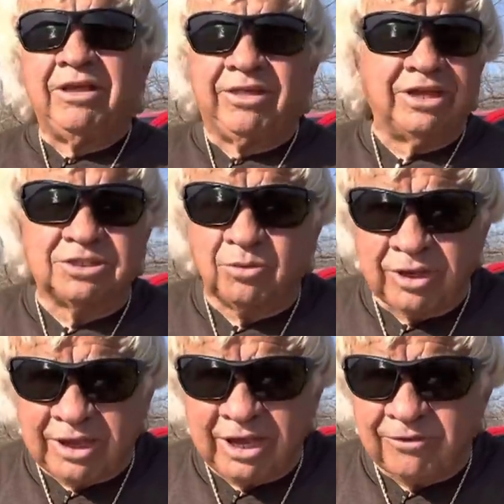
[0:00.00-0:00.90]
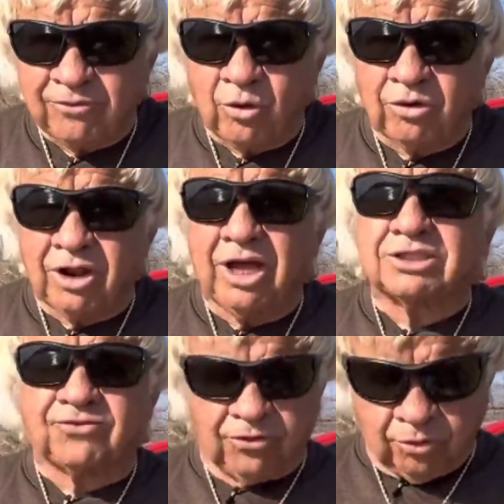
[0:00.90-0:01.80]
things that we can't afford,
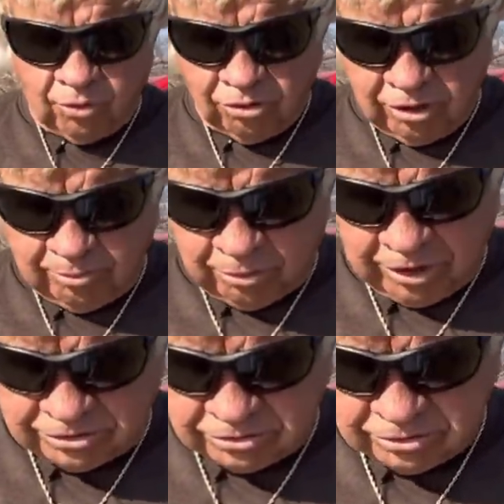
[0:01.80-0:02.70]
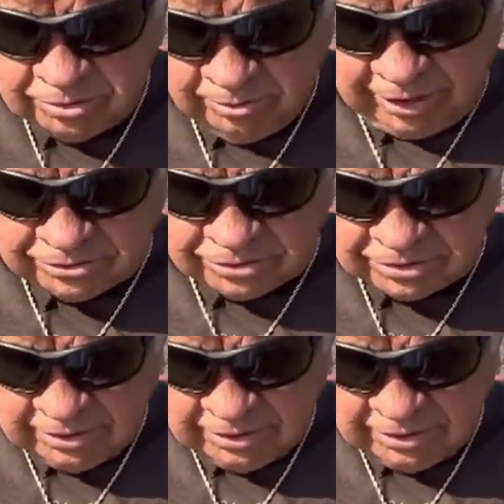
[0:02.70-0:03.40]
lust for the worldly pleasures. pleasures.